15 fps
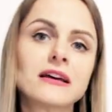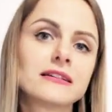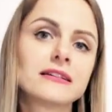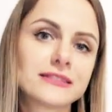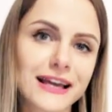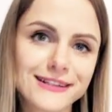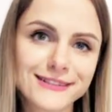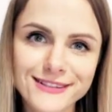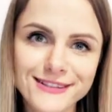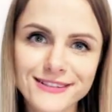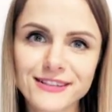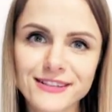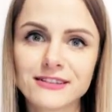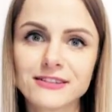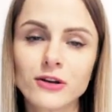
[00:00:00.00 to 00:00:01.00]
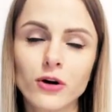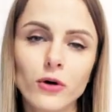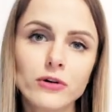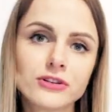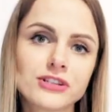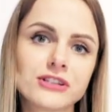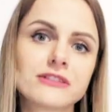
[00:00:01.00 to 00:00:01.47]
sentences,
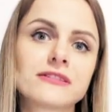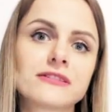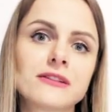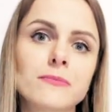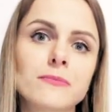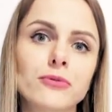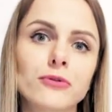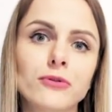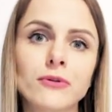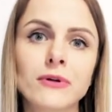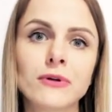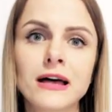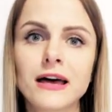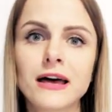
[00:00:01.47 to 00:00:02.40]
or just simple